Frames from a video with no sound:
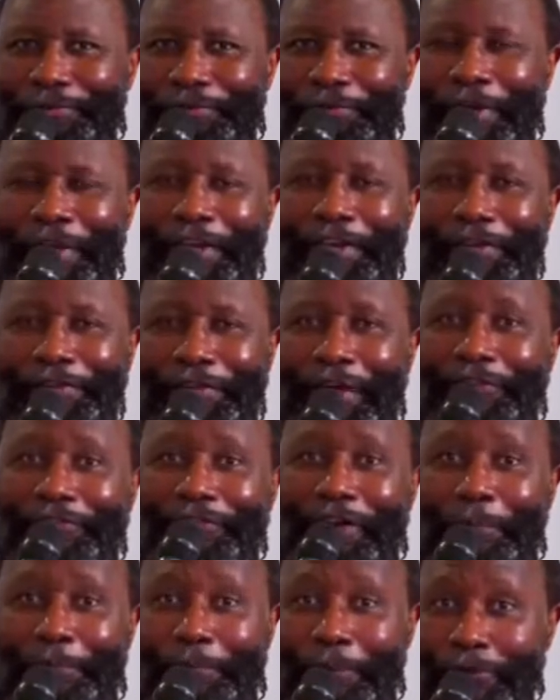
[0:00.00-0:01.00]
We that
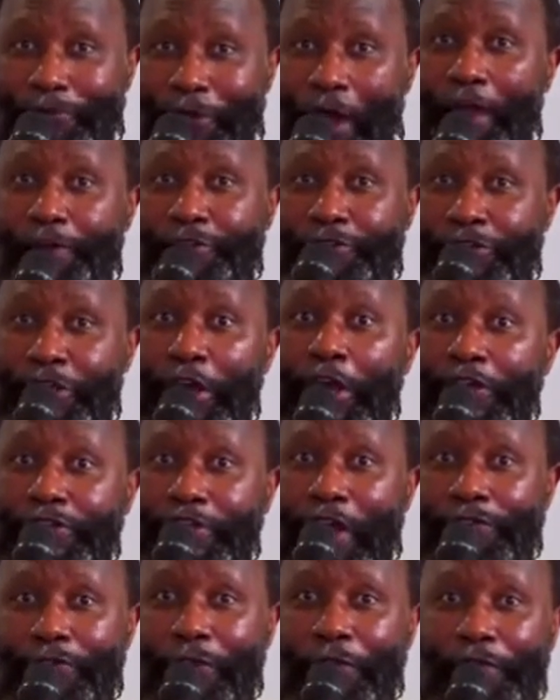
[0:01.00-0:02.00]
represent
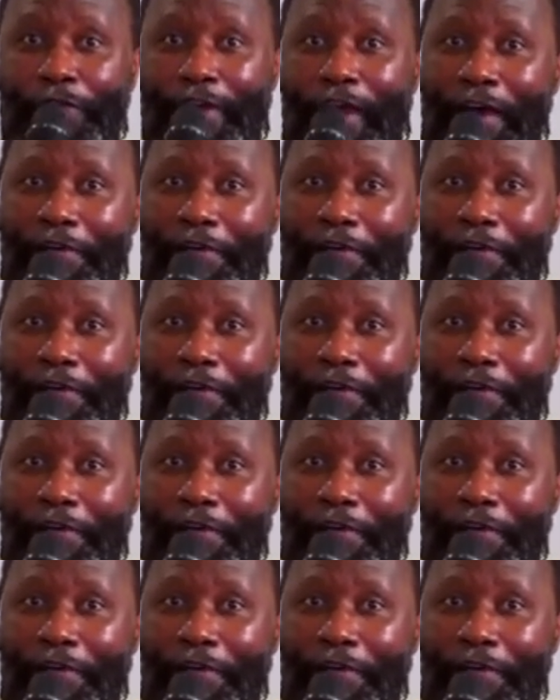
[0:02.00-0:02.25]
Jesus on the